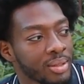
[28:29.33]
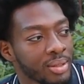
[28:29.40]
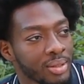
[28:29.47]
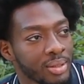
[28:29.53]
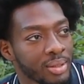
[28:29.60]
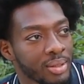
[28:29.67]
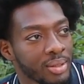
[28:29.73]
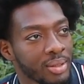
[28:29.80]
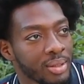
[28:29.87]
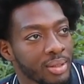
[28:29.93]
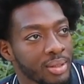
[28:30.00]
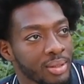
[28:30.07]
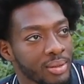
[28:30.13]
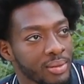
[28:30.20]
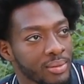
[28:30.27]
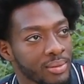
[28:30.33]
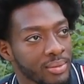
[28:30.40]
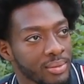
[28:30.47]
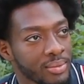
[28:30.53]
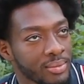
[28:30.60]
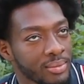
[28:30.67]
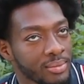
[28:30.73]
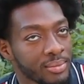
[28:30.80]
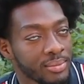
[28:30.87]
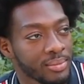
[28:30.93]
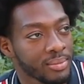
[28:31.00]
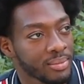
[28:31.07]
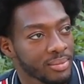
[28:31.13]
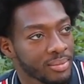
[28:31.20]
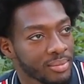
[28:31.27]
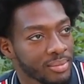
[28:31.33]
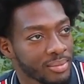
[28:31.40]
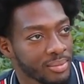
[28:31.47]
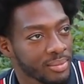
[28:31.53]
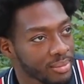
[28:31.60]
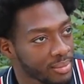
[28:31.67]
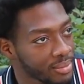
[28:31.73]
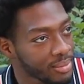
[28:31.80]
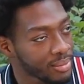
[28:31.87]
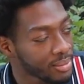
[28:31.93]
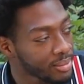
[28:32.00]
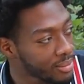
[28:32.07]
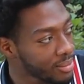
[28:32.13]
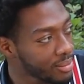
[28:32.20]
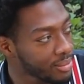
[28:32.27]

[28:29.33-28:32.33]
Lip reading: The person shown says nothing.